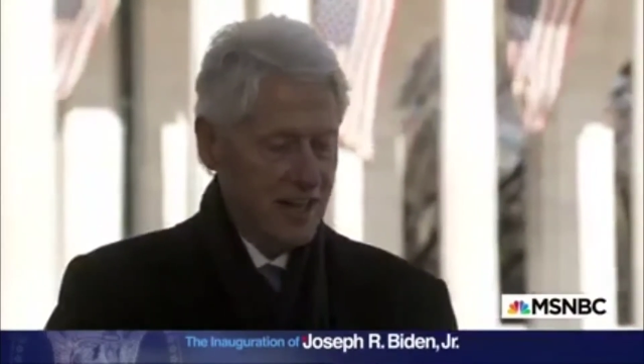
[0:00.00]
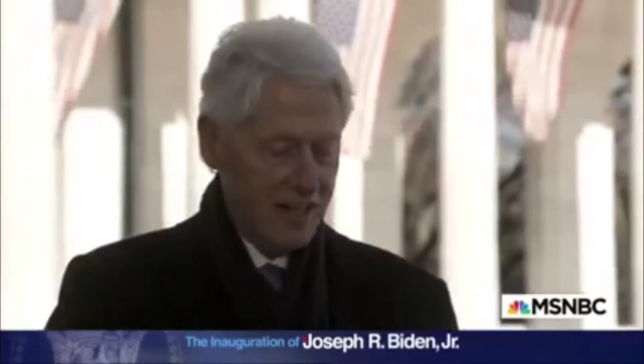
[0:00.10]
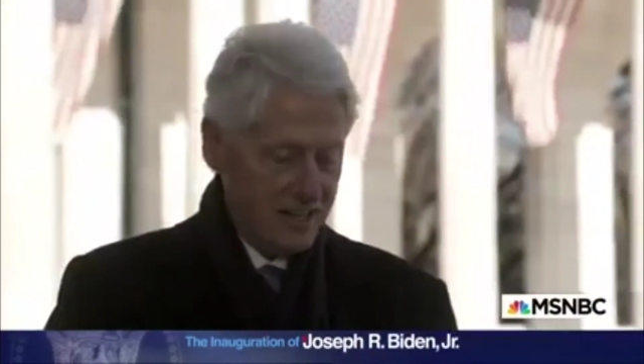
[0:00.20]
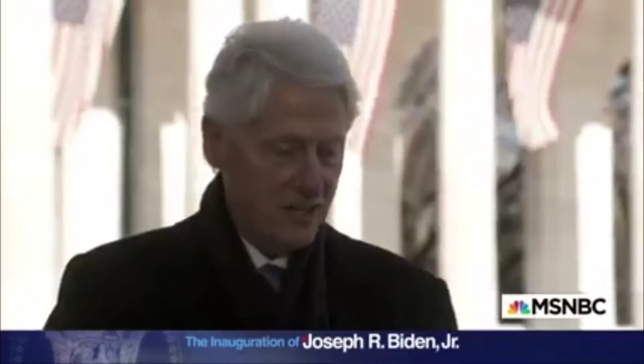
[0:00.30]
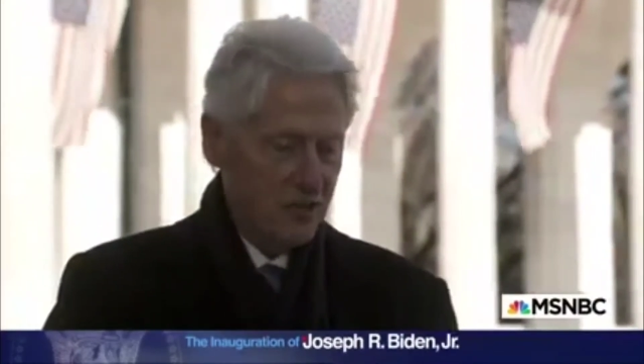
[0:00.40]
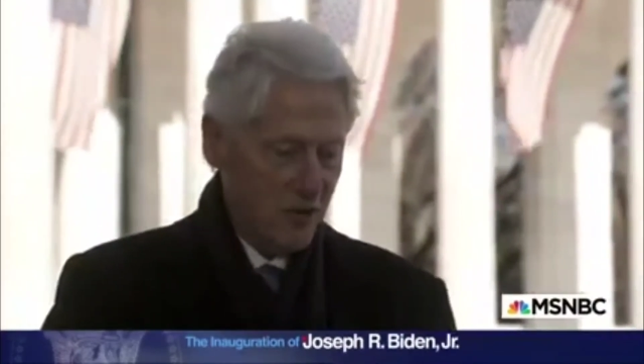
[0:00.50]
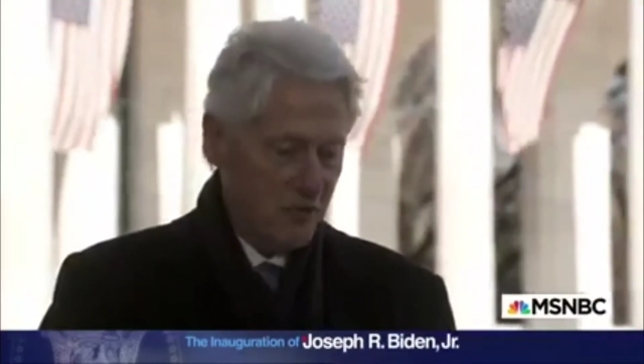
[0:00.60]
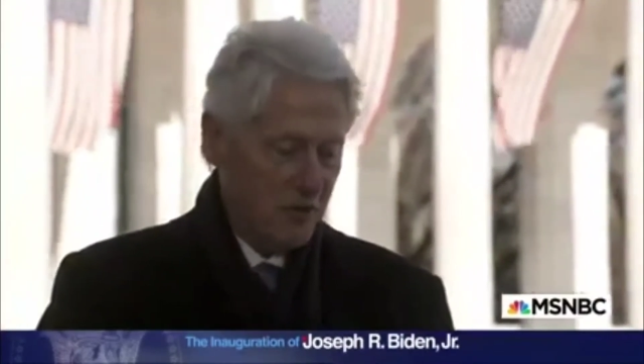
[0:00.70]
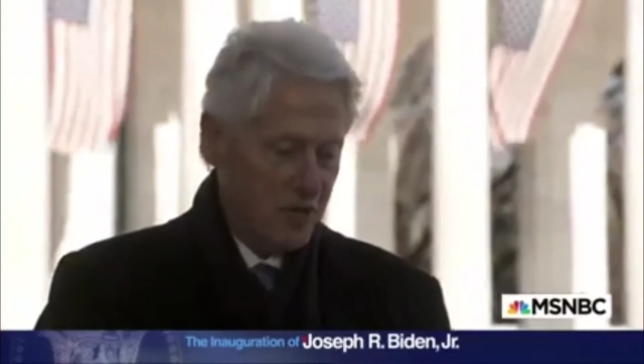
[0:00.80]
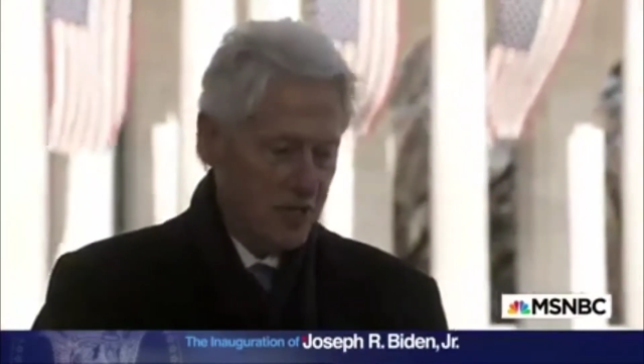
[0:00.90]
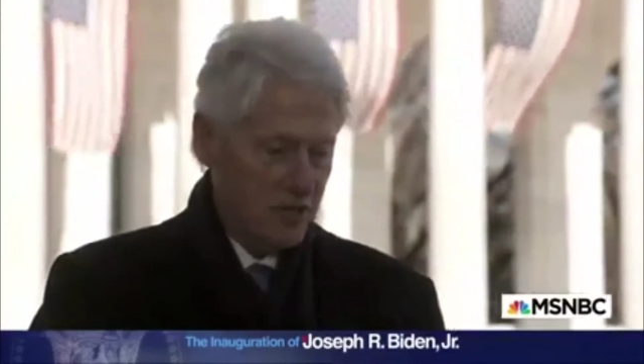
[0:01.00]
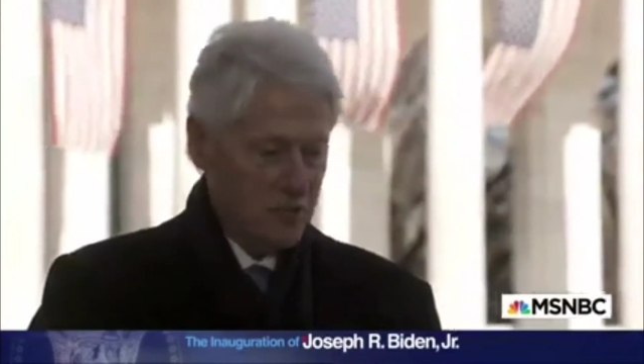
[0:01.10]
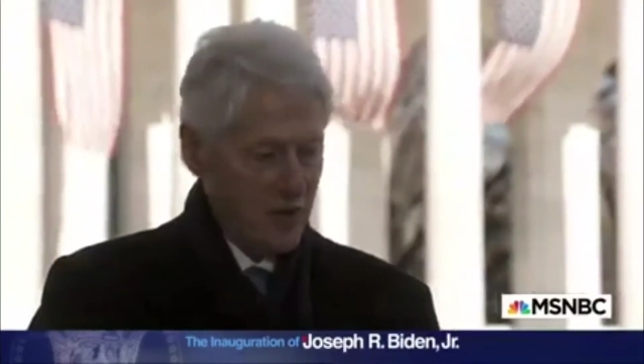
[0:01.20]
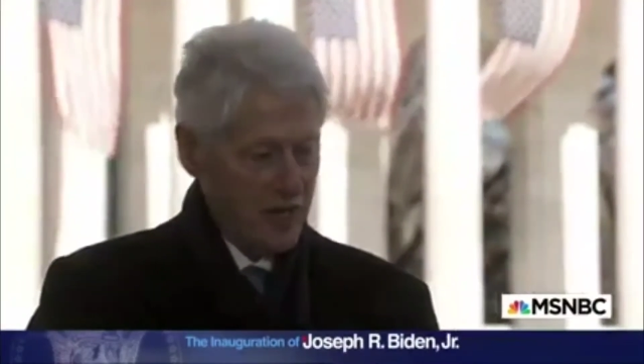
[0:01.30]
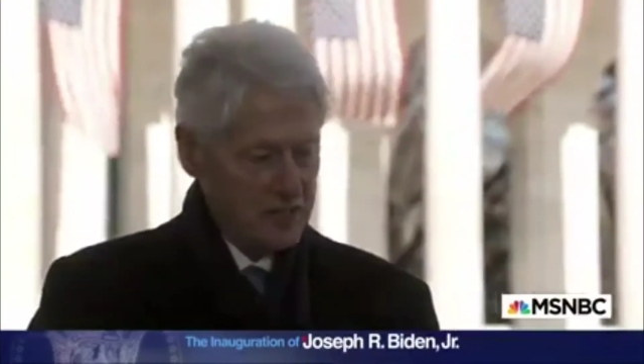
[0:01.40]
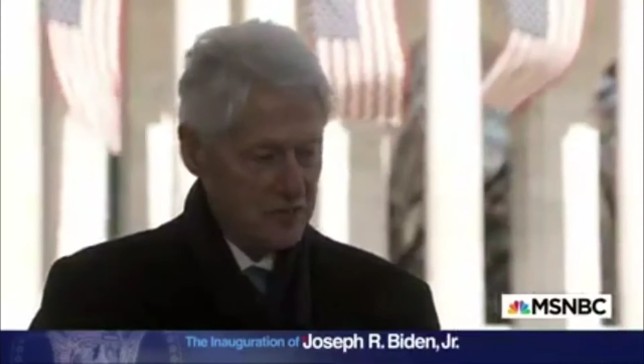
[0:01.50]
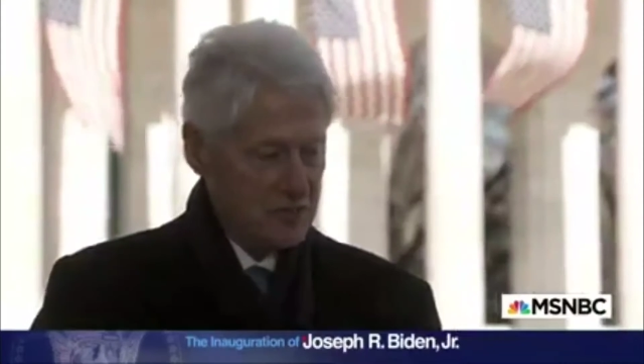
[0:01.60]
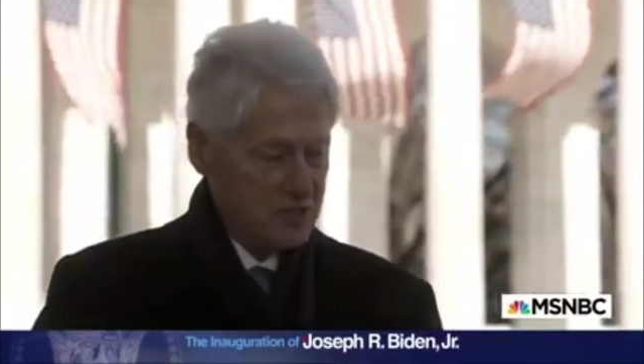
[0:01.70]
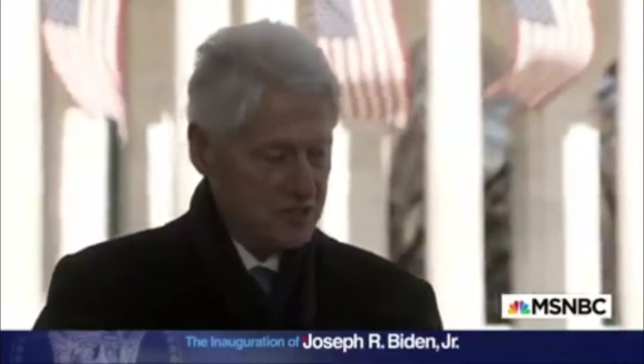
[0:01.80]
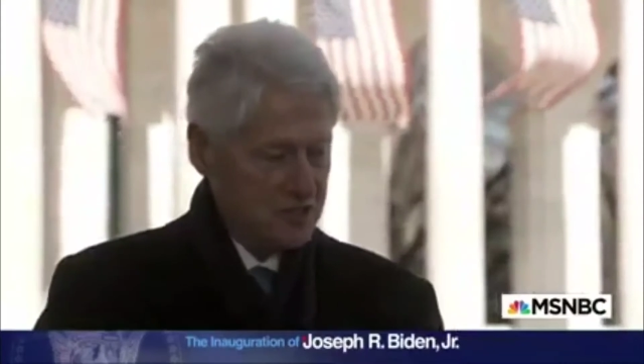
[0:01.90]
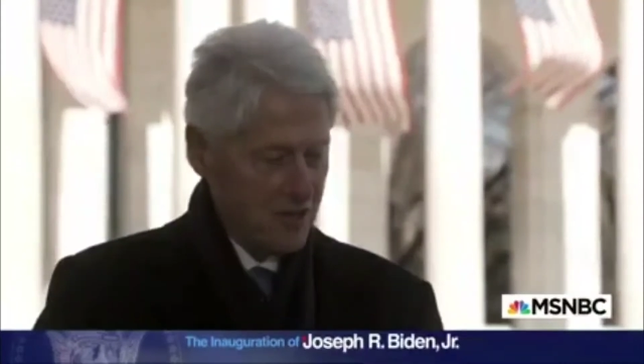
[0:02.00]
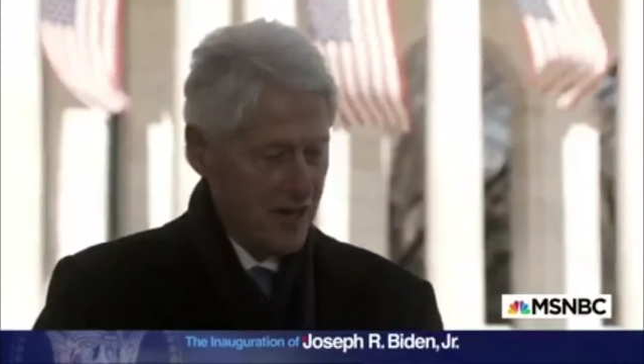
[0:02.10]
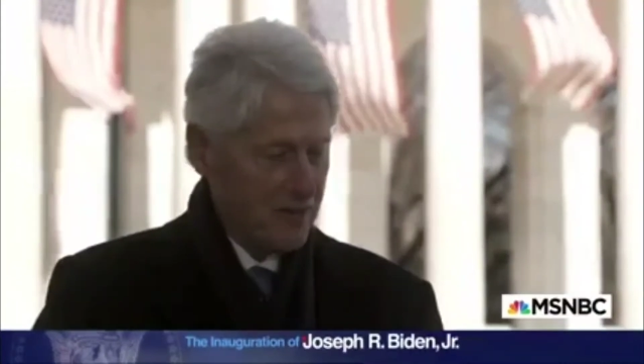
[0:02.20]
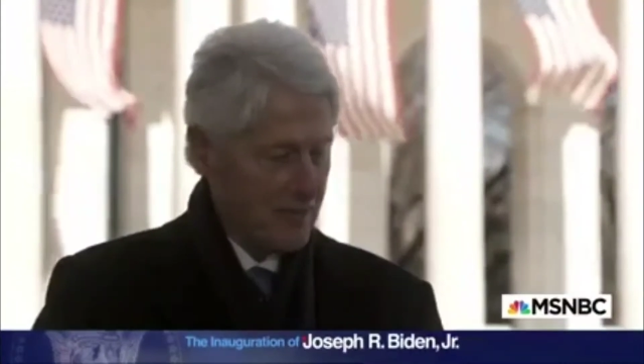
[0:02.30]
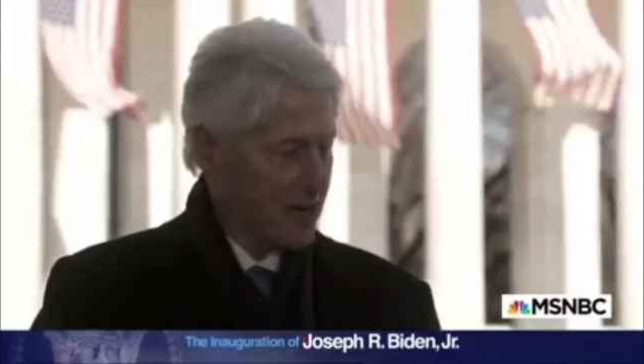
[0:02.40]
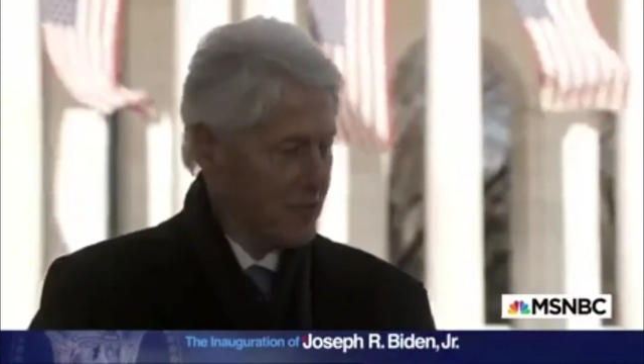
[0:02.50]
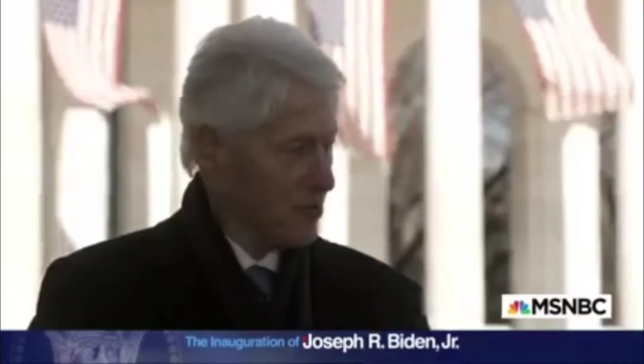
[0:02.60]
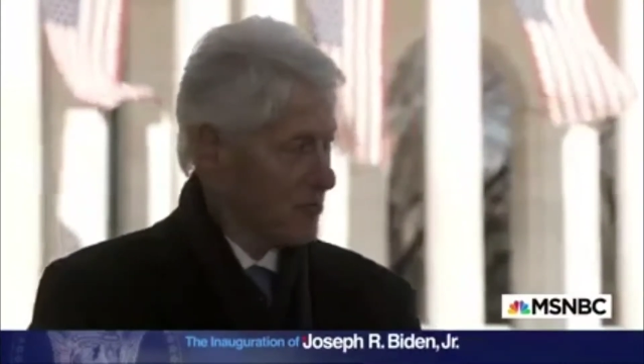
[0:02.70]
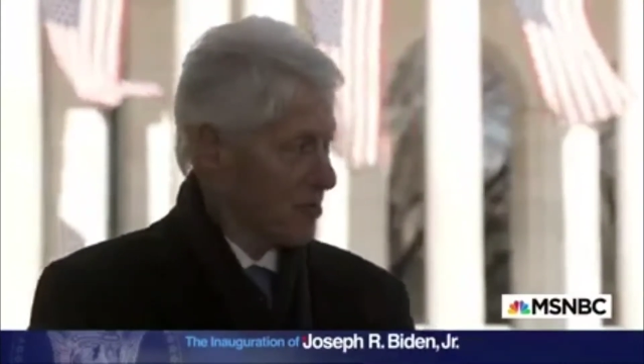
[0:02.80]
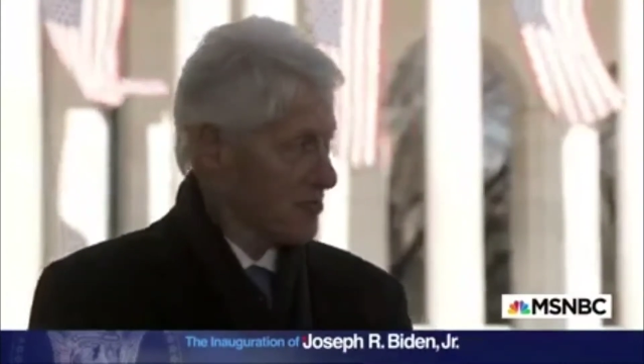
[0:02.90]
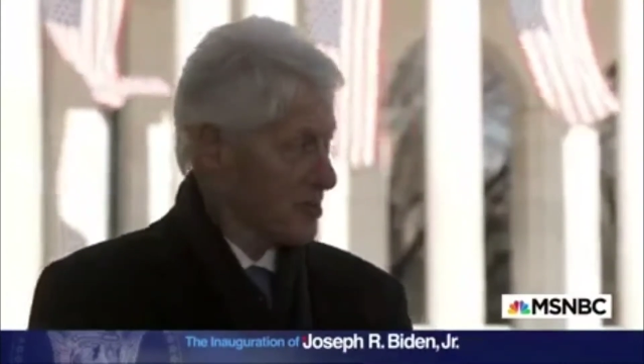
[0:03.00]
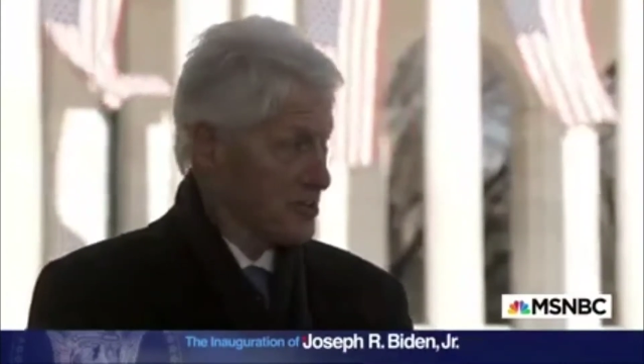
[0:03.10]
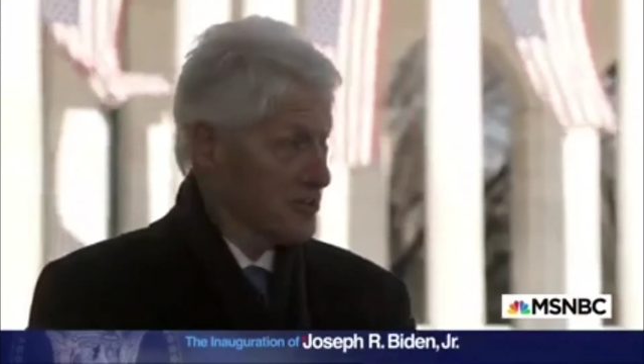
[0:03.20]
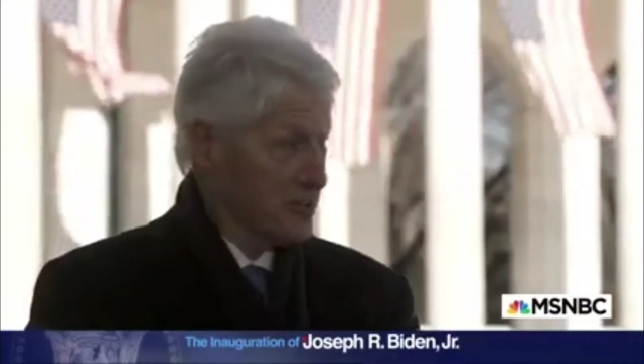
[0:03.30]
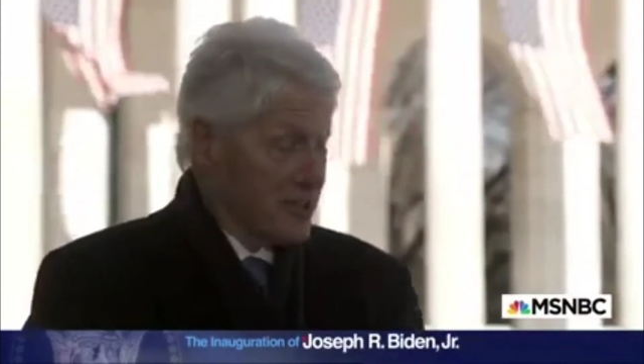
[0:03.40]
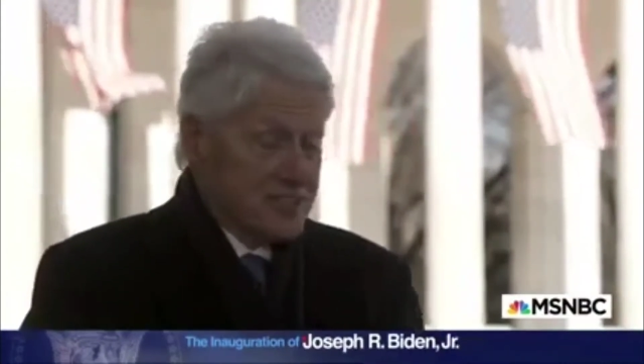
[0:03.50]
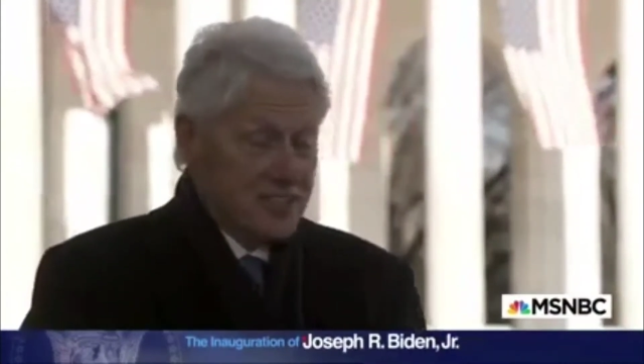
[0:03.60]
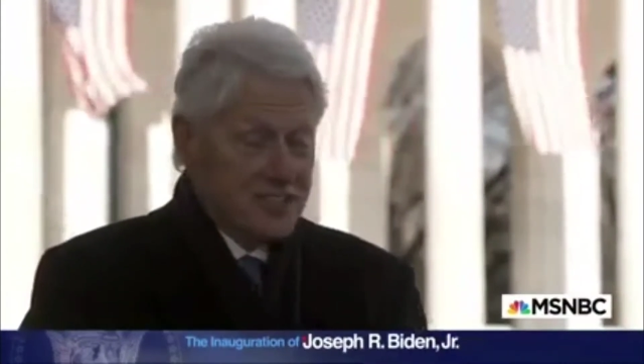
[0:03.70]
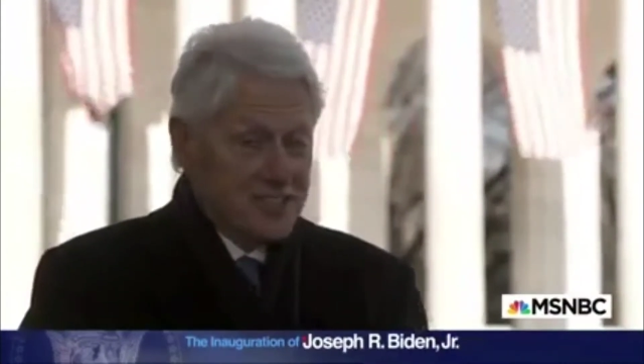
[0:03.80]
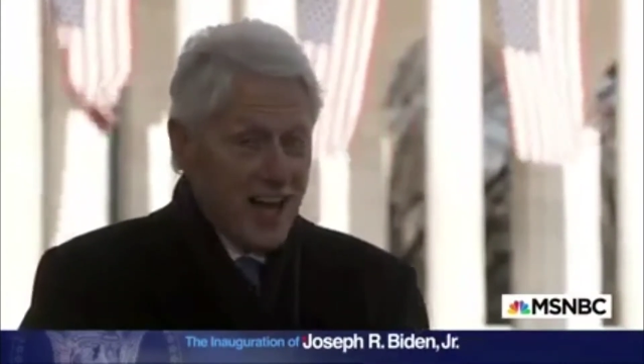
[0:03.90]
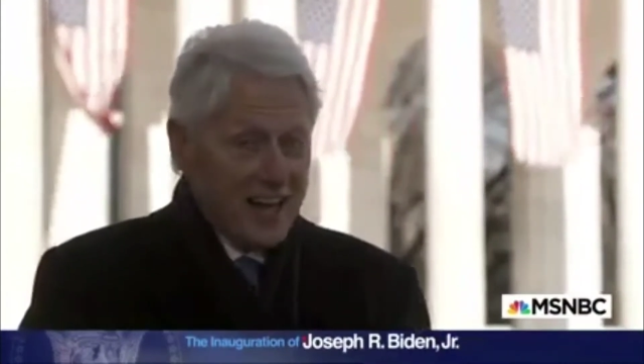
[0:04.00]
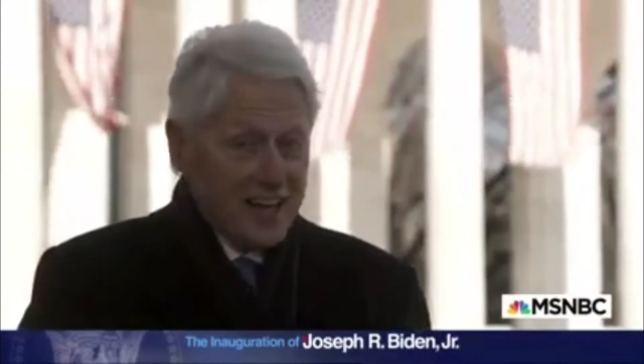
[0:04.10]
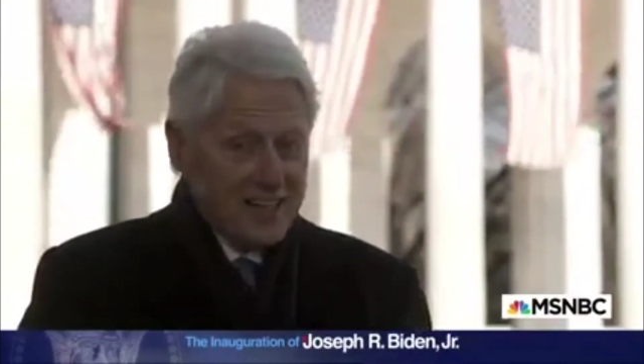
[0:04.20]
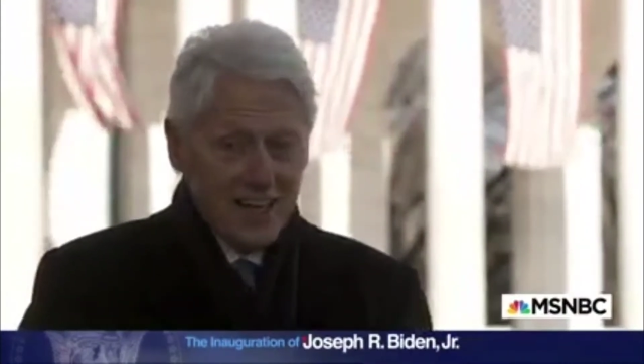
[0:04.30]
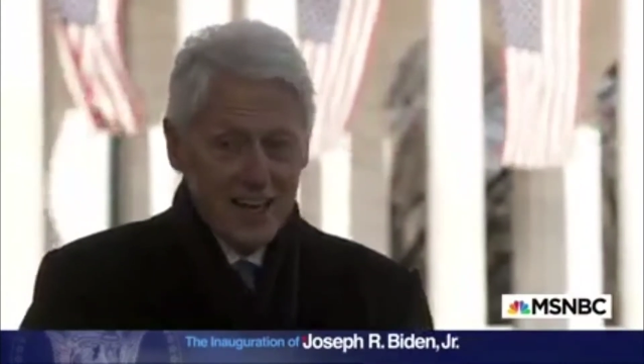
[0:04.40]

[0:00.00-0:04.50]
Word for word: and do what we do best, which is try to make a more perfect union. It's exciting